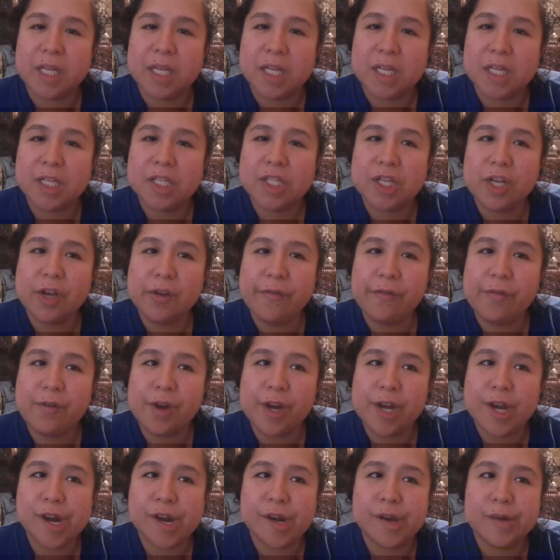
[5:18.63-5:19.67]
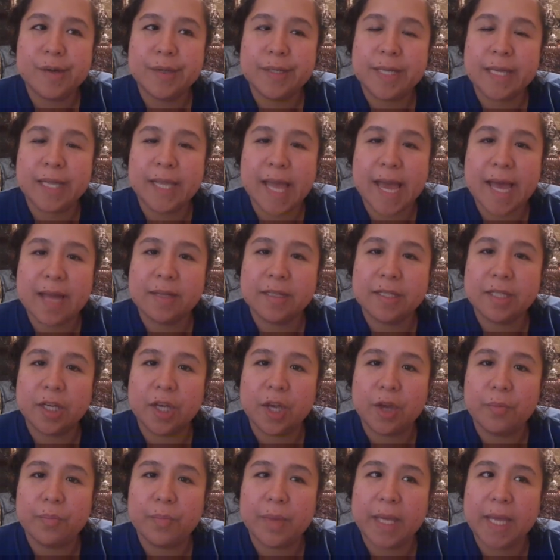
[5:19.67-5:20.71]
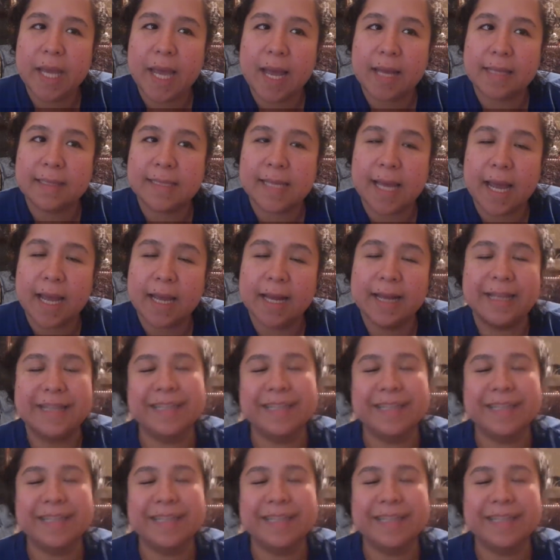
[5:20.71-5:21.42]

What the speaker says: is your 4-year-old allowed to go pee outside?